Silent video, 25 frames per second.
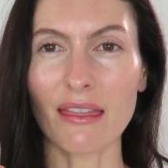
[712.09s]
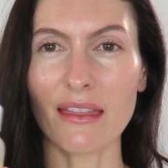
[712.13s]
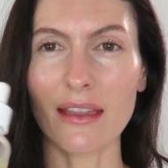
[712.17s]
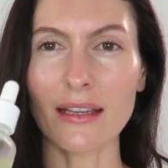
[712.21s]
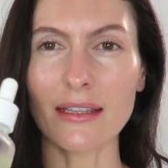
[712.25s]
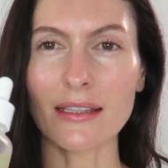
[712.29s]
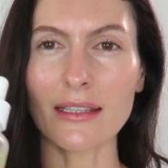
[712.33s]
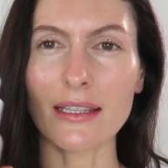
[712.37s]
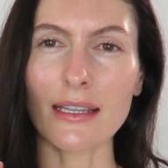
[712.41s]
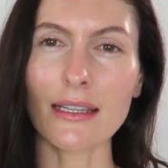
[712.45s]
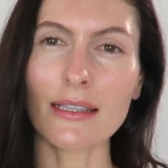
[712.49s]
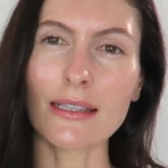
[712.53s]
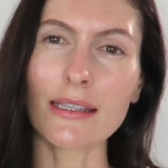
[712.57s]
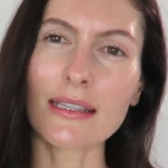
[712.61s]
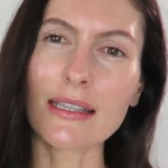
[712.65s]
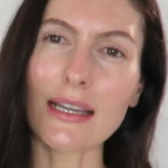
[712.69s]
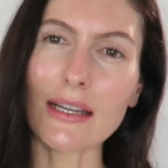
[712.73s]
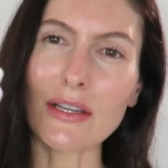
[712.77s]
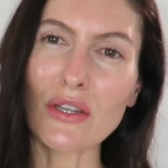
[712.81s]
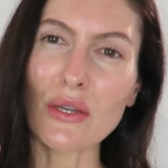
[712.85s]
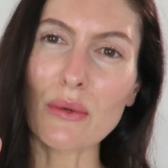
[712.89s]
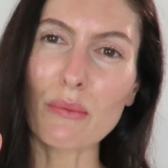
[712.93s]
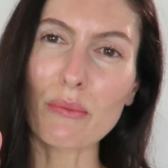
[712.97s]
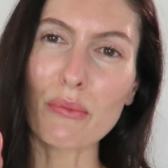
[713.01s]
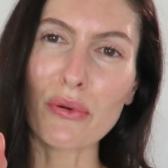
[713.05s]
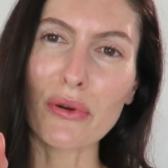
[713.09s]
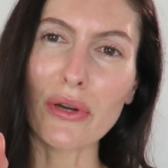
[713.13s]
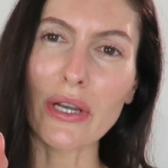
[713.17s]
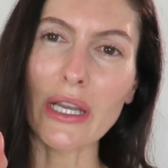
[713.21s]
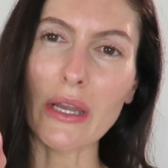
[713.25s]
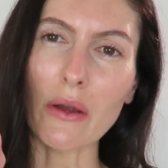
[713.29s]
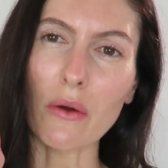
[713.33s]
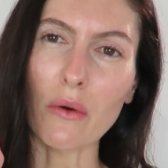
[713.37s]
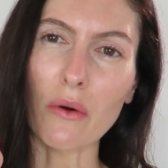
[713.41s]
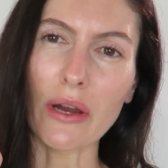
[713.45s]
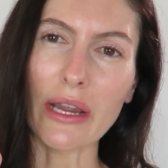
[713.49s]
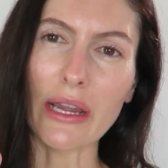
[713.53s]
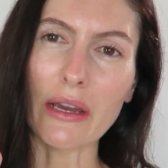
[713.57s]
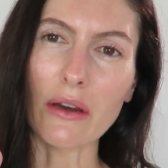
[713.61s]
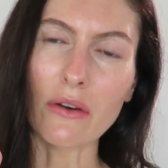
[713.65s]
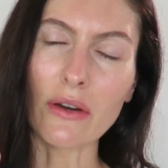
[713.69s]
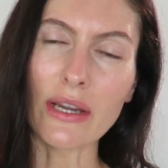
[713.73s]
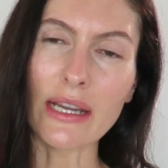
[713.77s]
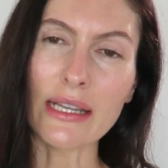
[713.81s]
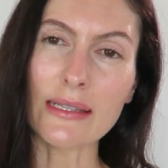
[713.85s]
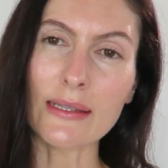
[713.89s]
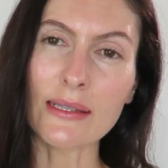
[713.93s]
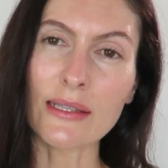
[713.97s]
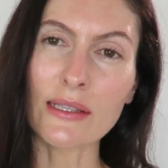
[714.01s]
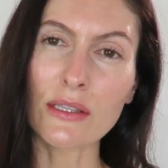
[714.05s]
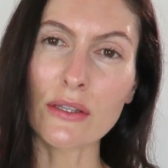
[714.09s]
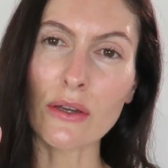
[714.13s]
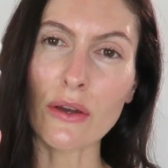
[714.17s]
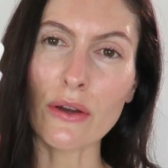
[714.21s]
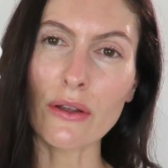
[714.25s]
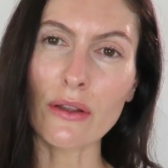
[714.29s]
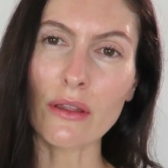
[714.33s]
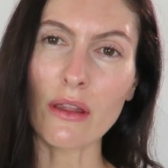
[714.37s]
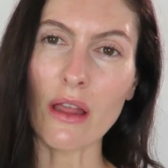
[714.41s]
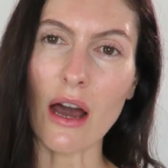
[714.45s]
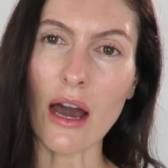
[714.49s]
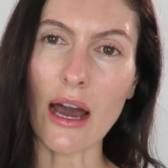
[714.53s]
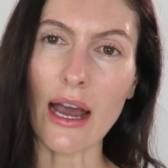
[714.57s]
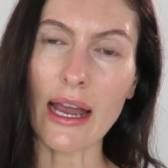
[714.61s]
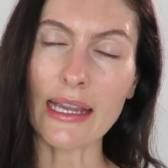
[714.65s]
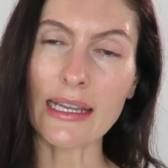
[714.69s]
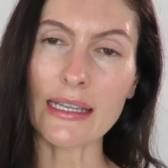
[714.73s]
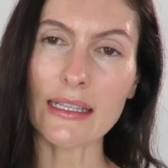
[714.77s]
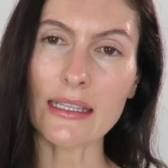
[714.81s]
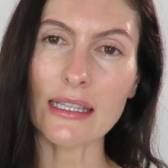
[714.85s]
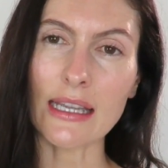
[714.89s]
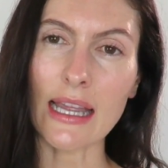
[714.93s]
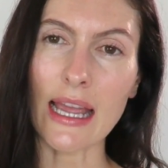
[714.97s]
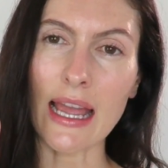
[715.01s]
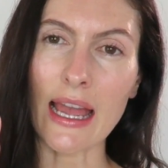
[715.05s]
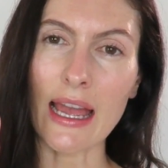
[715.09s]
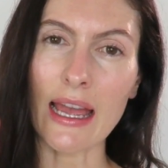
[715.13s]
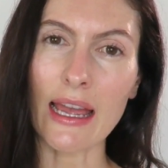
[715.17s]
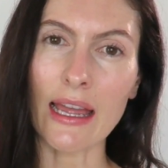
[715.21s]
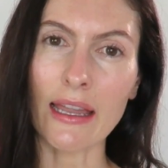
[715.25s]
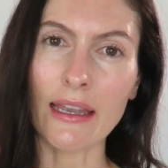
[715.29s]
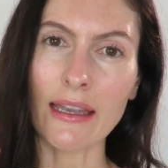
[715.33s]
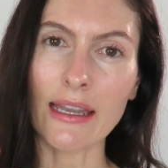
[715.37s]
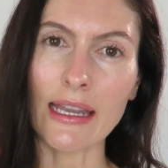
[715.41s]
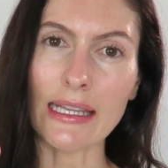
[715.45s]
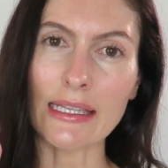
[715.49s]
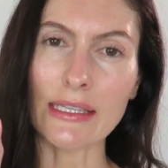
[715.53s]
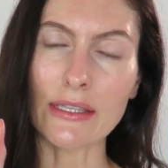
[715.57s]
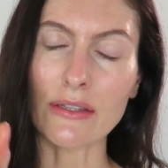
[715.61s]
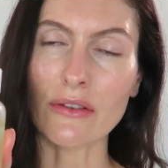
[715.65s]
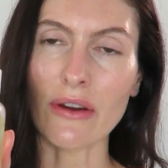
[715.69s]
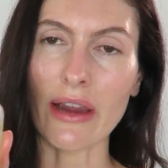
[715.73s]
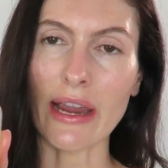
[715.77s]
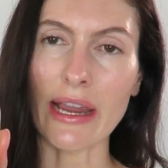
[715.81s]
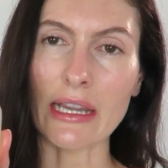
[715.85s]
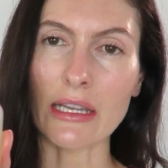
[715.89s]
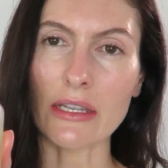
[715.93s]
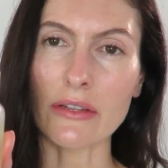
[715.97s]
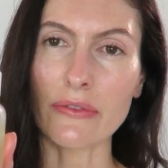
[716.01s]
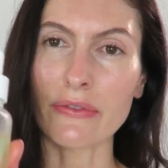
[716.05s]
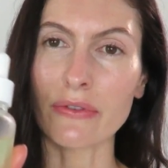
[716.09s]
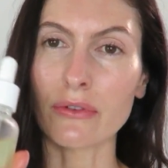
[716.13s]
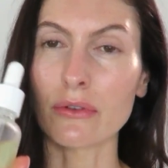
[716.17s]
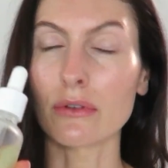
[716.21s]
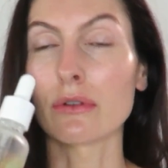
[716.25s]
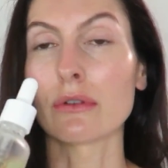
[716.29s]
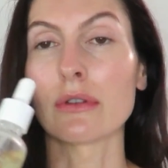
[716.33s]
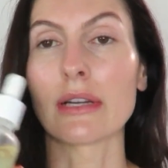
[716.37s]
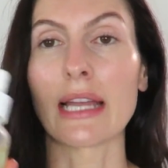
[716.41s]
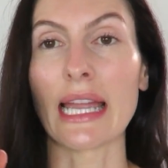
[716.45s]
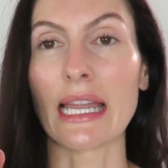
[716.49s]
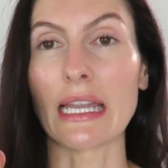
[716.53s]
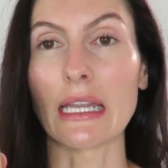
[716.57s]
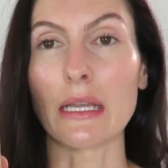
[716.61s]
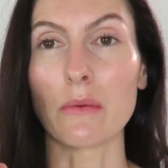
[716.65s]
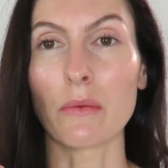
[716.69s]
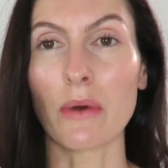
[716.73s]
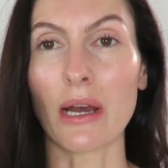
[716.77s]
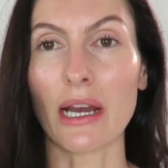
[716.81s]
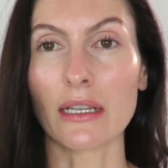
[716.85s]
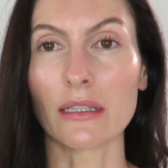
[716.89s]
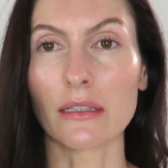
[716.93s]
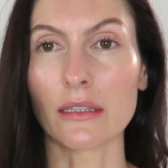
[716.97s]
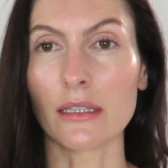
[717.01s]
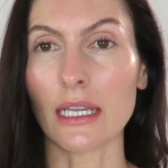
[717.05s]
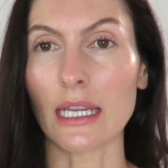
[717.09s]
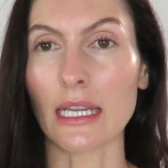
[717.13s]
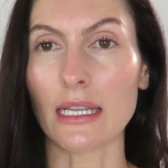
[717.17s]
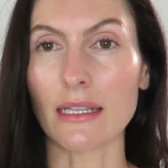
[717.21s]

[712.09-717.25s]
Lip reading: This is such a pretty oil. It's so light and it's great for anyone.